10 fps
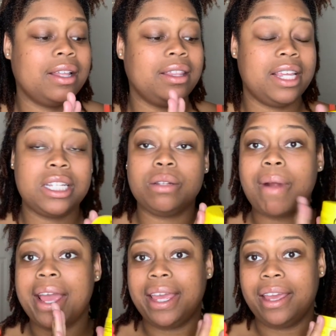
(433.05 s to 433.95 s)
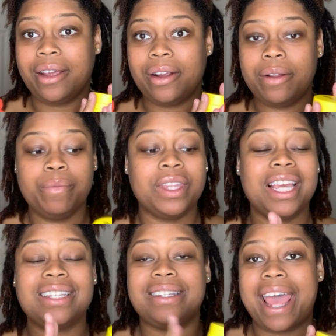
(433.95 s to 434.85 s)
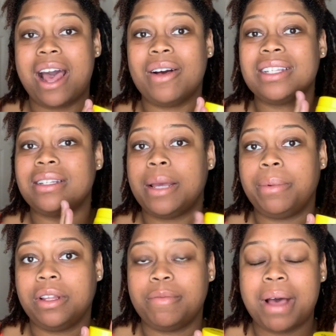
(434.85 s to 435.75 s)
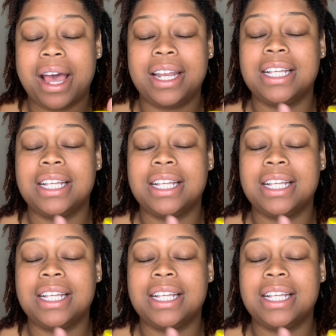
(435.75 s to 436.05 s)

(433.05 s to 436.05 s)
This right here is now a staple of mine.